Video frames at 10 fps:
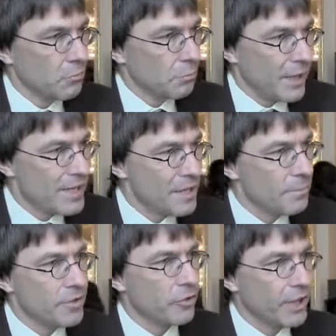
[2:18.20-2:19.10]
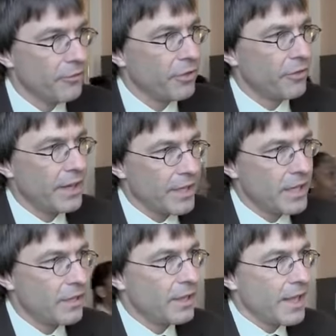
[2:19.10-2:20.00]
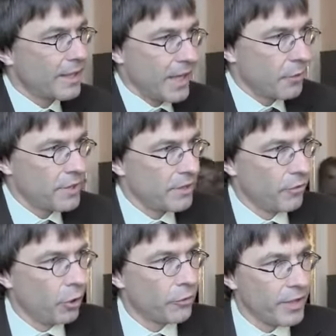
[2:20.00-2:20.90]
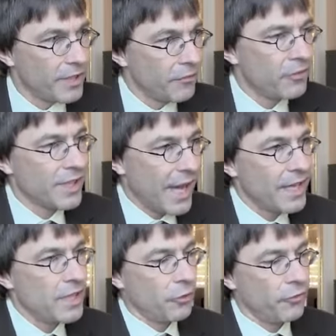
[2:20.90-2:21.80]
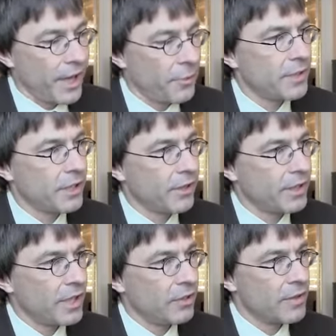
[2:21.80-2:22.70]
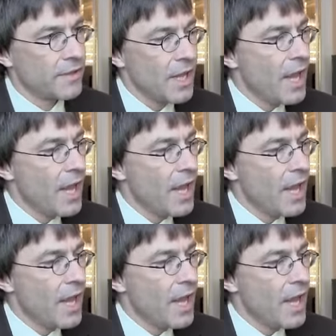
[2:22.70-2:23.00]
principles or different criteria that equity involves, a different kind of equity criteria.